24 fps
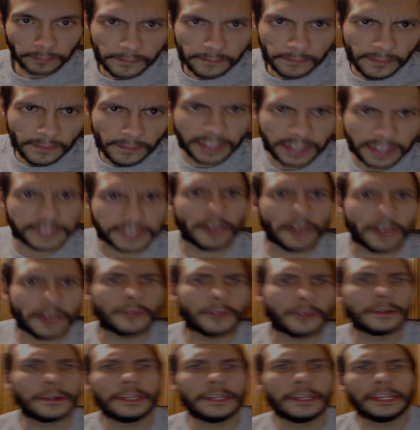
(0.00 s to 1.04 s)
And
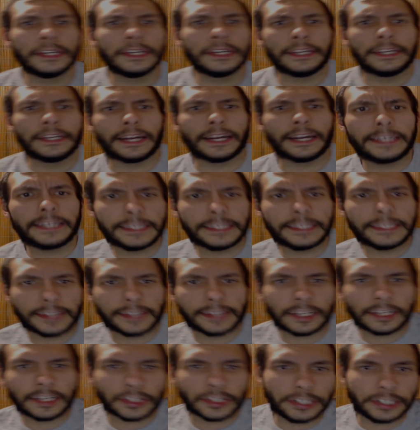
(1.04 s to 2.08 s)
so 19th
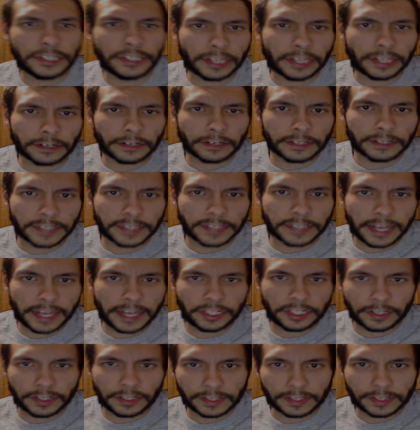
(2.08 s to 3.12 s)
century
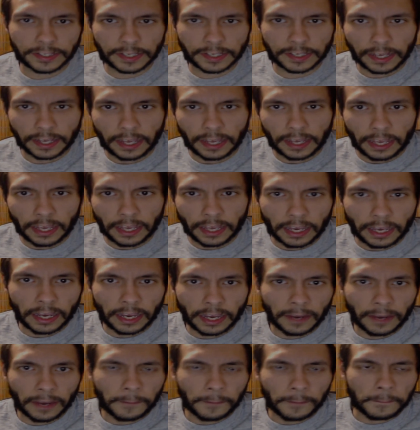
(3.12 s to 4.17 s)
generalizations,
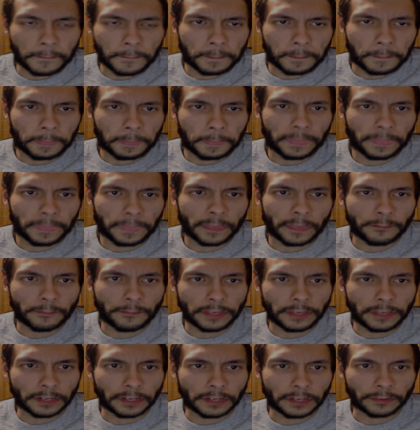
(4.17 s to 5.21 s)

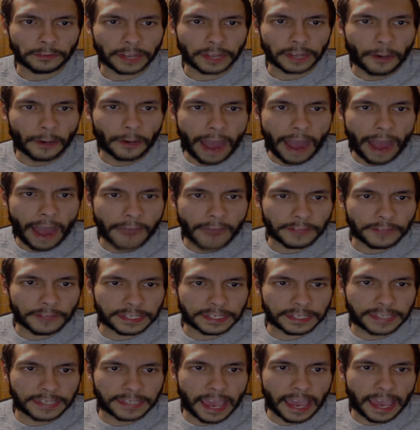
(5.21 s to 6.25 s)
they don't have the
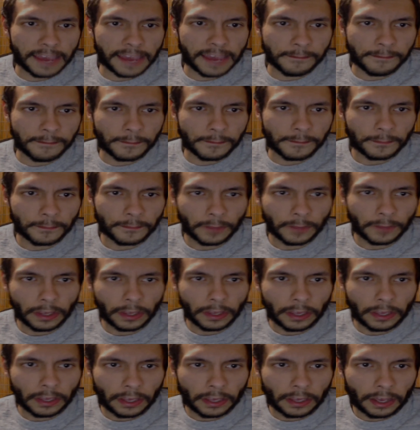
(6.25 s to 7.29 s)
same
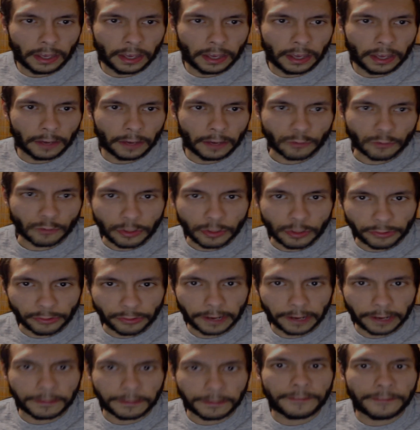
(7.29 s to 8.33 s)

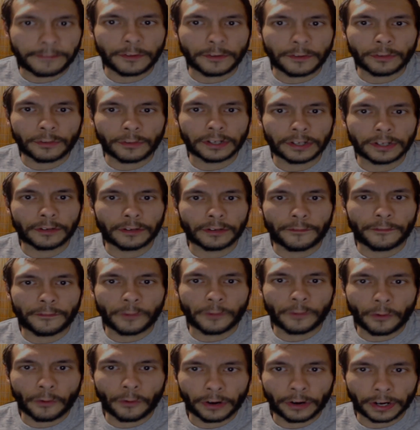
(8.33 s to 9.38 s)
rubric, if you will,
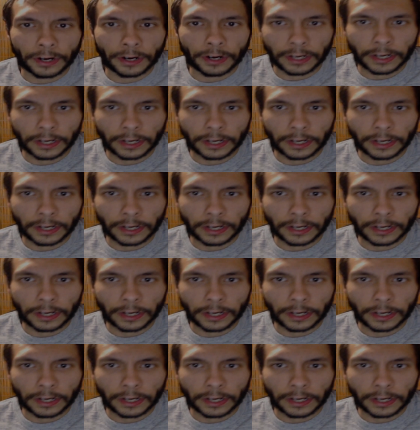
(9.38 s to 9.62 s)
for